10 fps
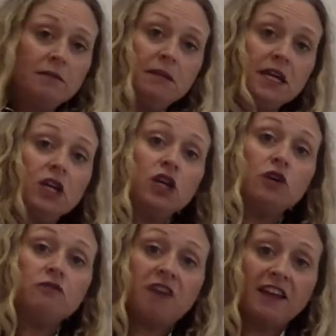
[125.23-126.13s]
the mean,
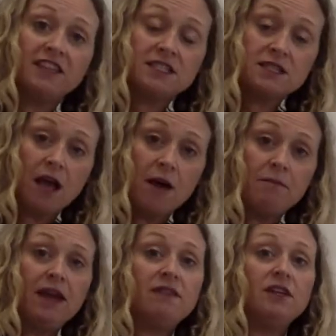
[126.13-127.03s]
you find the sum
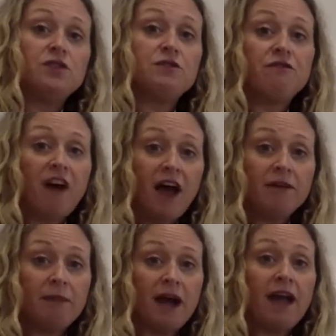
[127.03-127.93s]
and then you divide
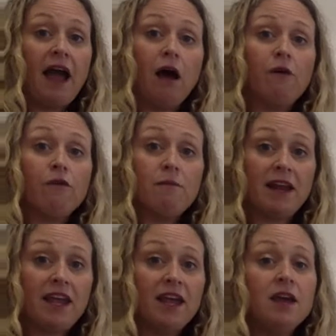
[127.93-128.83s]
by however
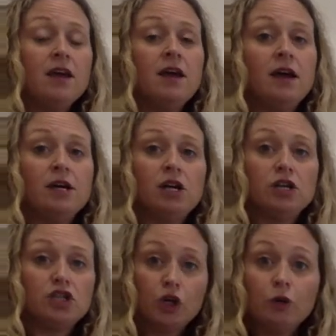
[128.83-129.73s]
many
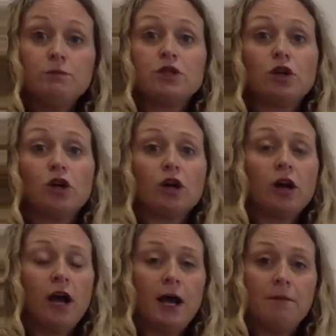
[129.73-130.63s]
terms or
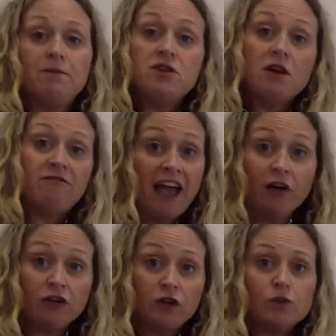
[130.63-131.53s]

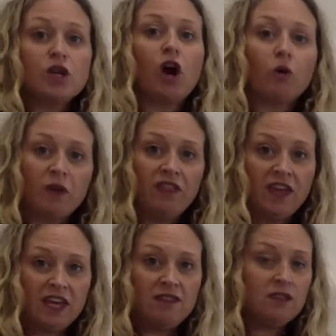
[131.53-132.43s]
values are
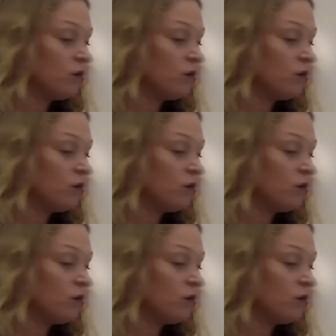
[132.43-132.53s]
within the